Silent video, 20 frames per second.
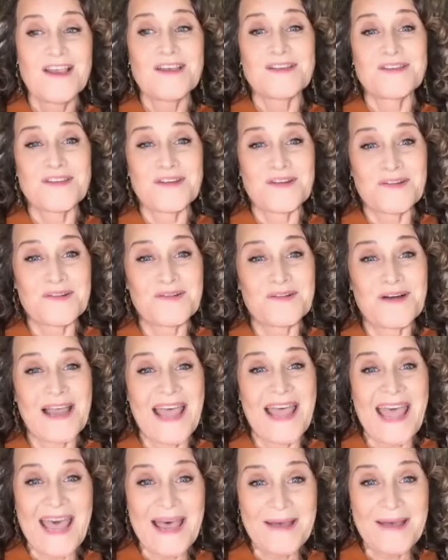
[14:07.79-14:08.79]
So
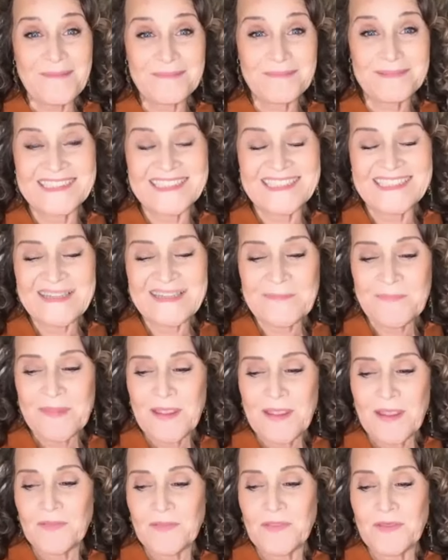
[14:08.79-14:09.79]
happily,
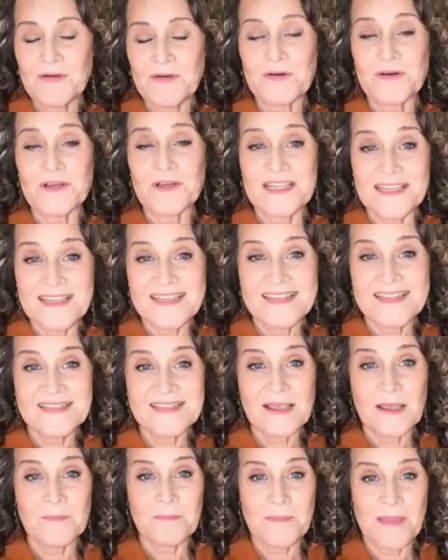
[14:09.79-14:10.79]
there is
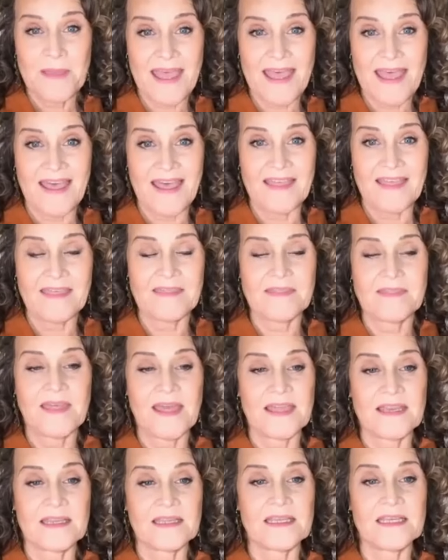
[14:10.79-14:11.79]
a path
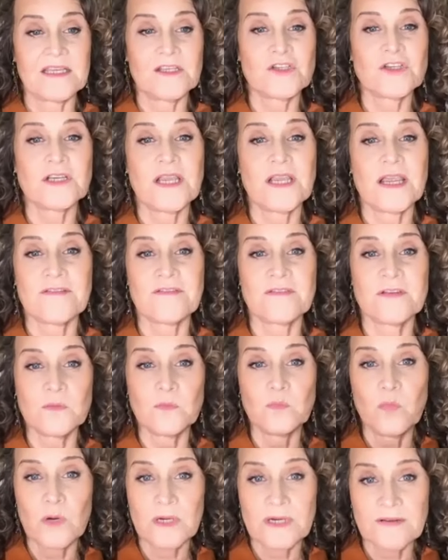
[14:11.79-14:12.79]
that each and every
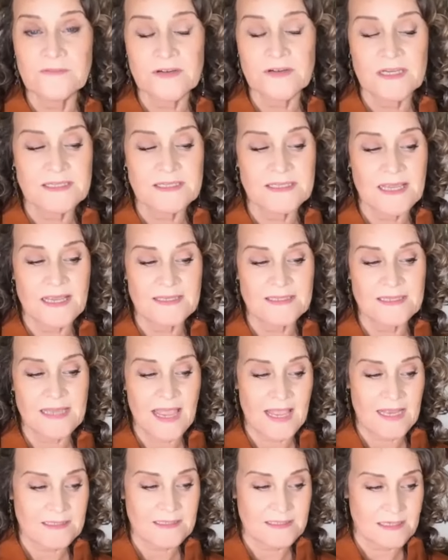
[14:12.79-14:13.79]
one of us has
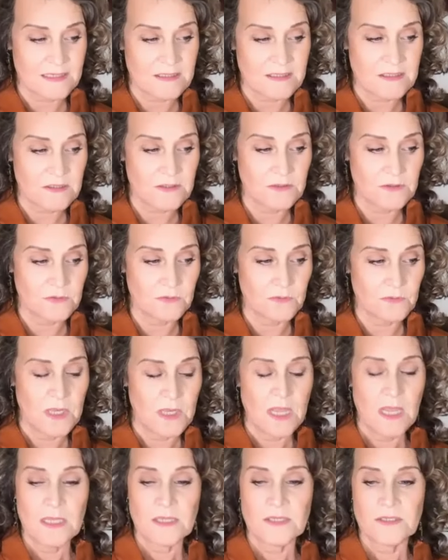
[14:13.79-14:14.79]
access to.
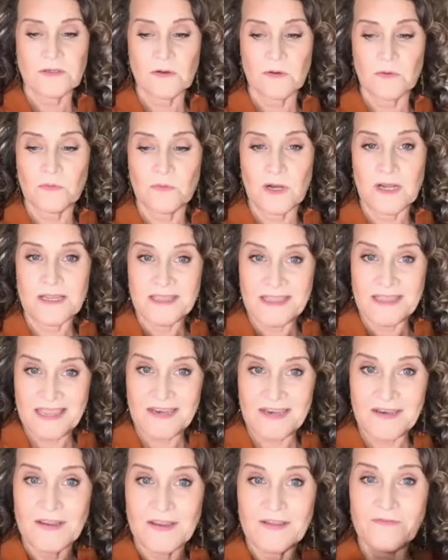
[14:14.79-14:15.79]
So
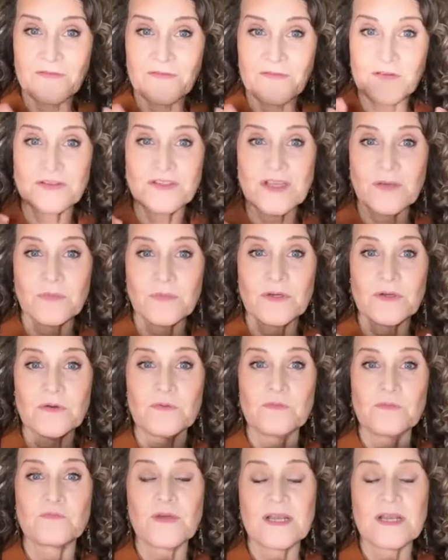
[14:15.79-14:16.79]
again, if you're someone
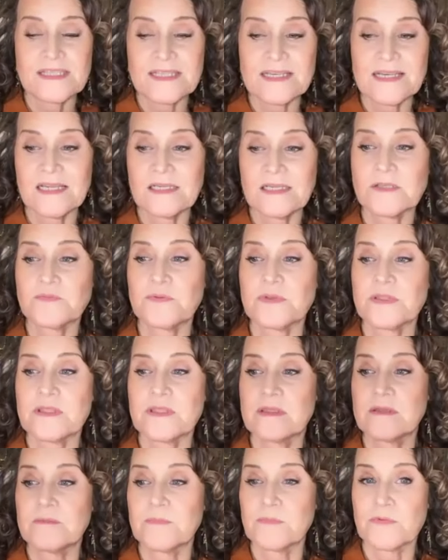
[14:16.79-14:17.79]
who resonates with
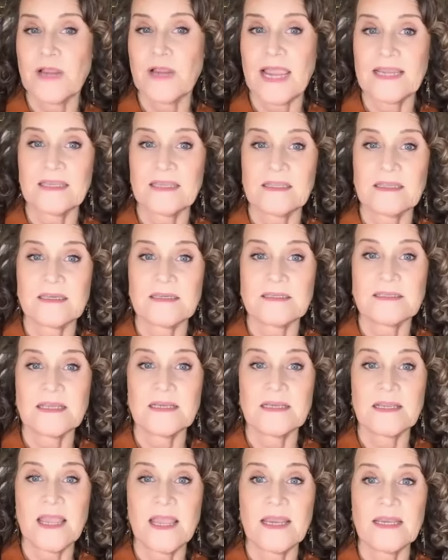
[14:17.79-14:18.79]
the miraculous
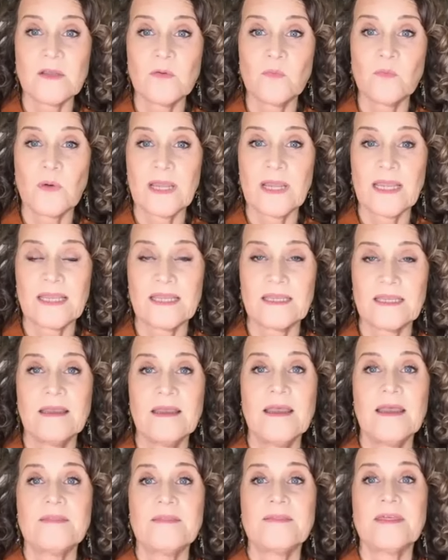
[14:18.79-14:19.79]
in any way,
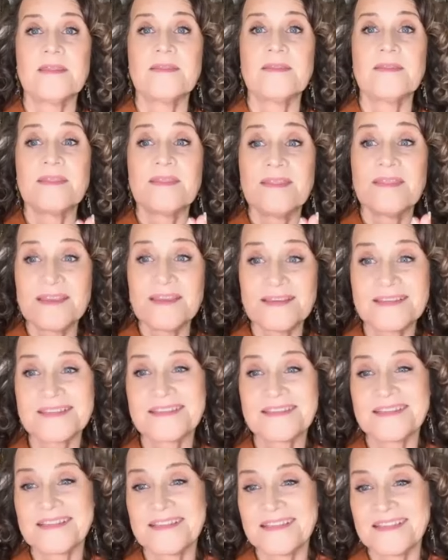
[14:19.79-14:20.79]
then
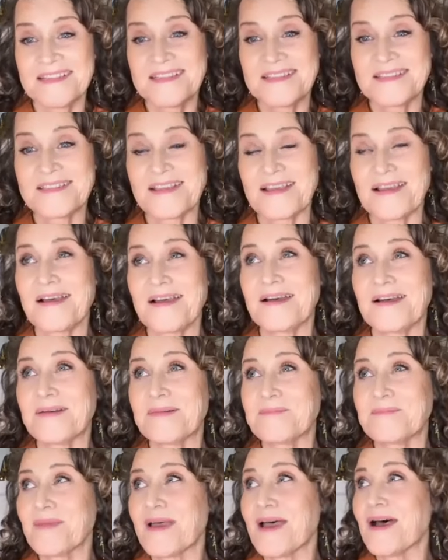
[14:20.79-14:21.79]
this is
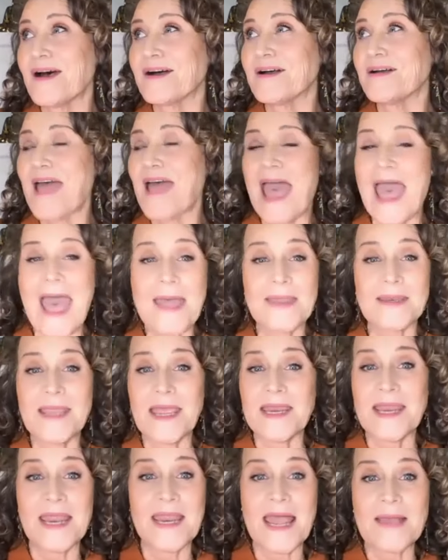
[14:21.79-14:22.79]
an
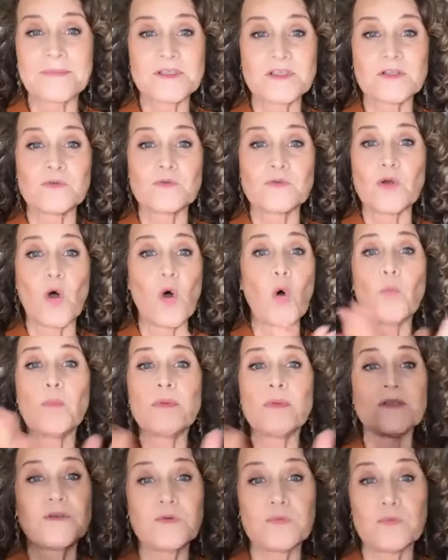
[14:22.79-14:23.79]
absolute
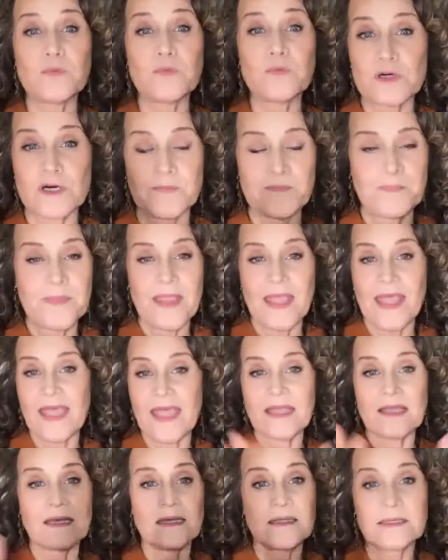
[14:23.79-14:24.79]
open door
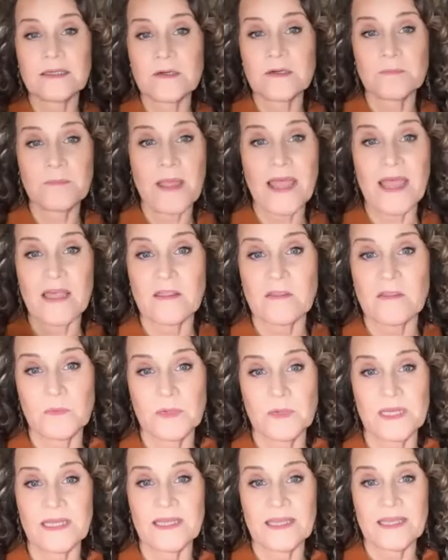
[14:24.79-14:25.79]
and clear
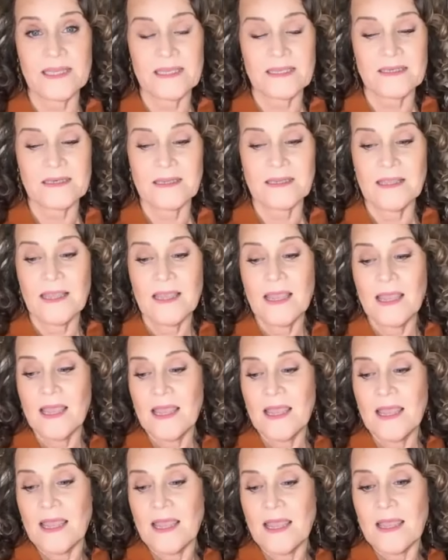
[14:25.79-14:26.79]
pathway in.
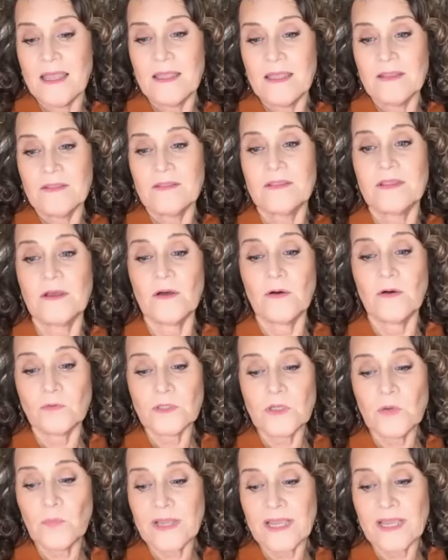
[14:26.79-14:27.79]
The
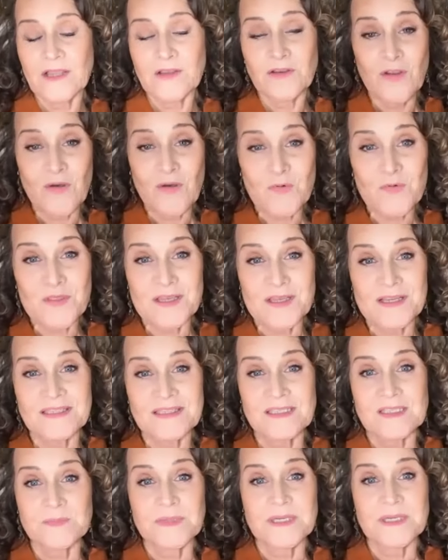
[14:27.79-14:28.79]
only way I know this
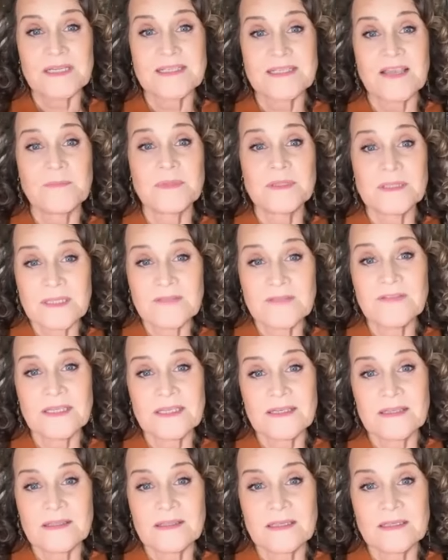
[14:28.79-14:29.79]
is because I've been
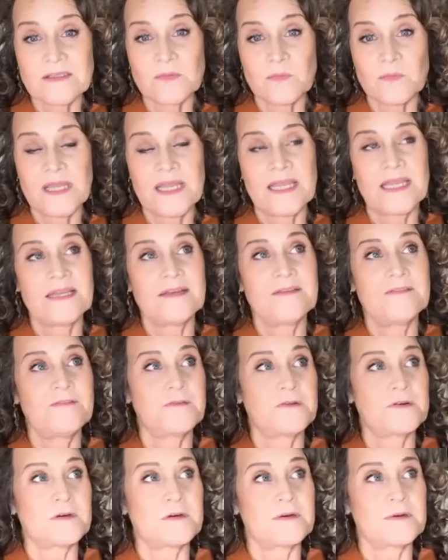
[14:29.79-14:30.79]
living this way
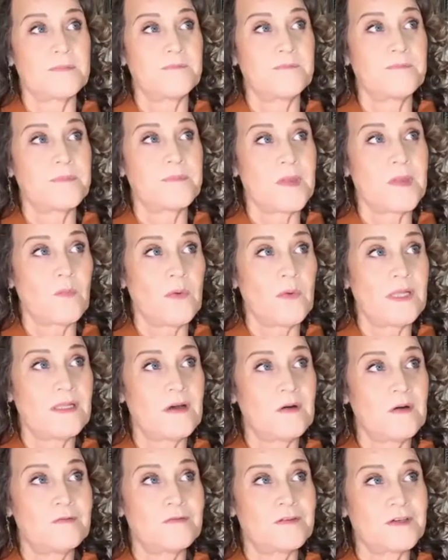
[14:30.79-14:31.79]
for well
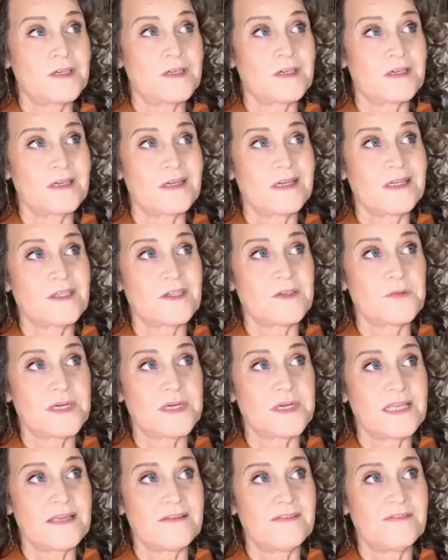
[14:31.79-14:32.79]
over
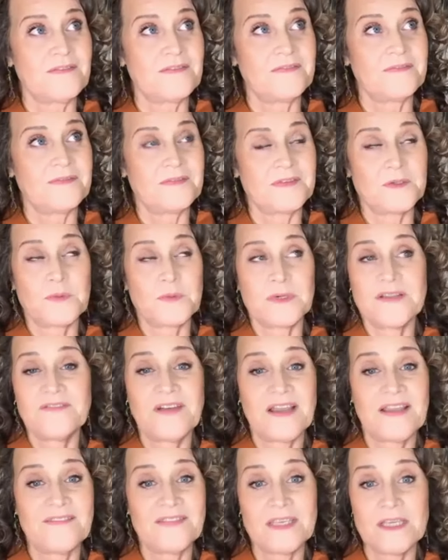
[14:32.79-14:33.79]

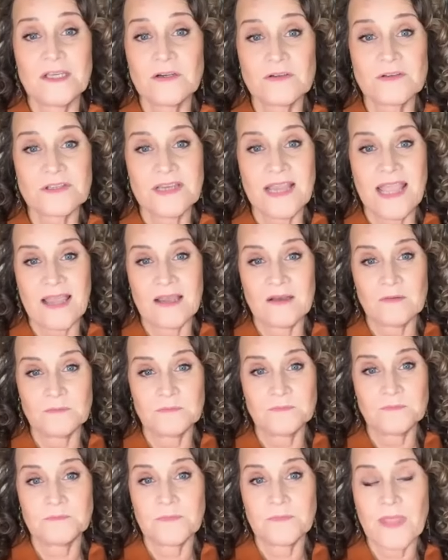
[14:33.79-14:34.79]
25 years
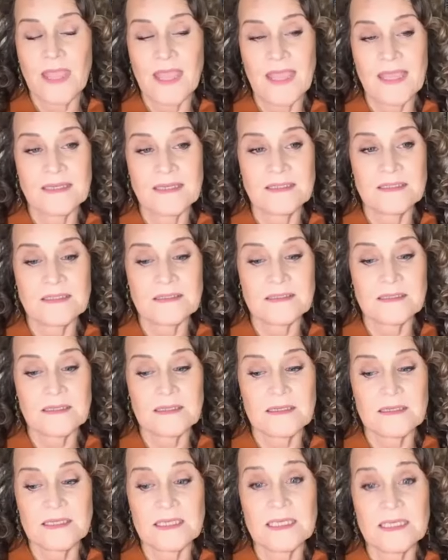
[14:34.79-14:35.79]
now, and
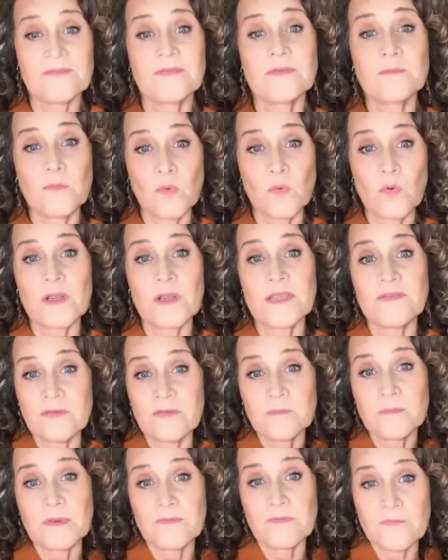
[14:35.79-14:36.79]
even more,
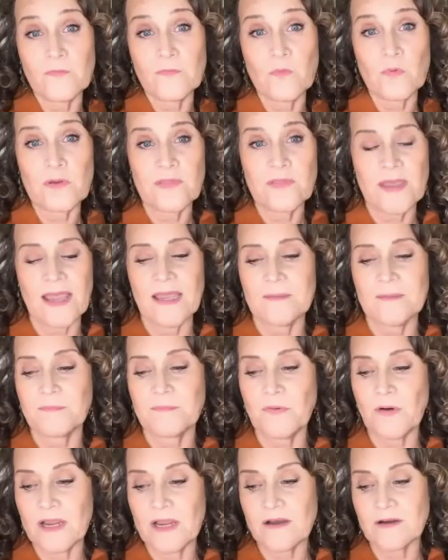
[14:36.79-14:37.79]
even before that,
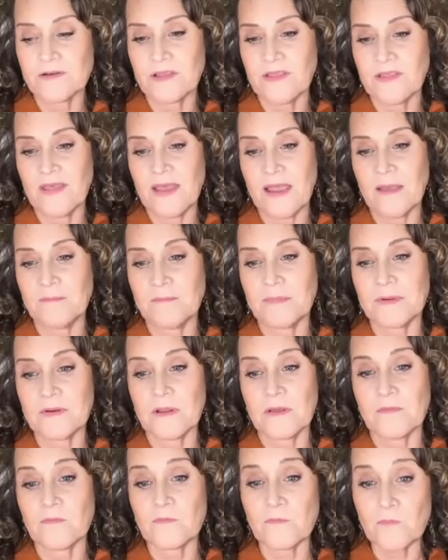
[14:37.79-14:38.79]
prior to that, but
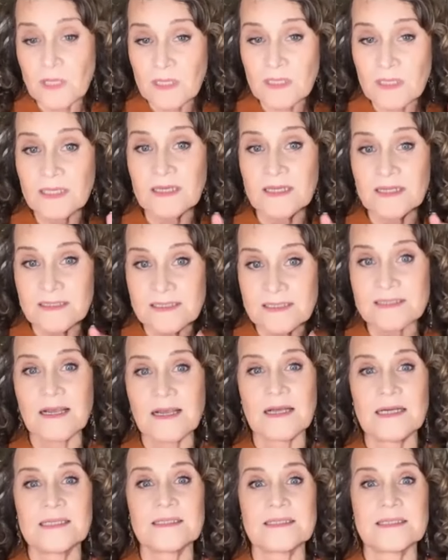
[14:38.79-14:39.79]
really
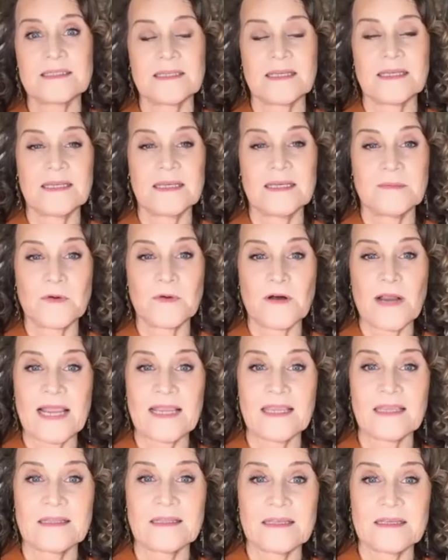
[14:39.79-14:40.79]
ensconced in a
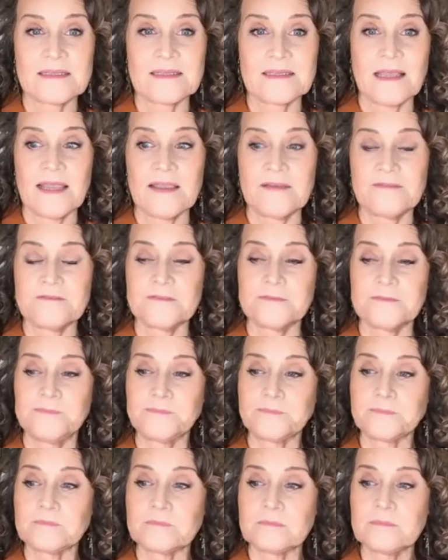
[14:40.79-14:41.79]
miraculous life,
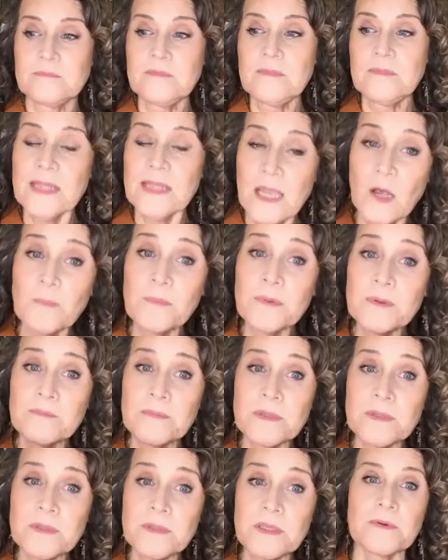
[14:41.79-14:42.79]
helping
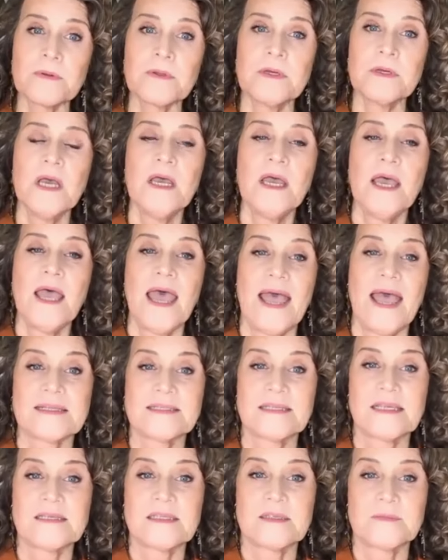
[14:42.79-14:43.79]
people
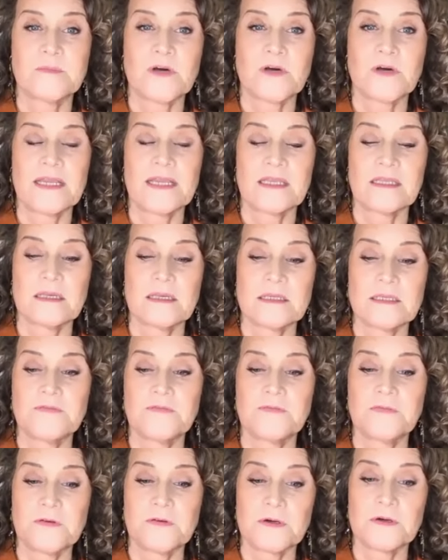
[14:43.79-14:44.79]
access the miraculous
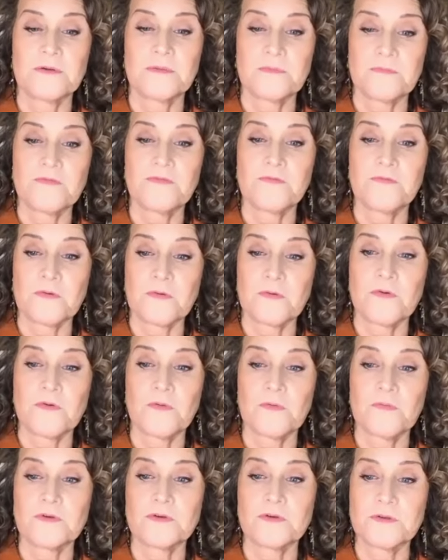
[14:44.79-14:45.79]
for
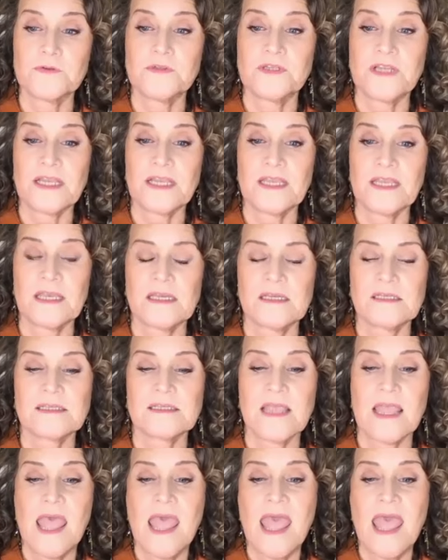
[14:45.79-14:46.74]
over 2 decades.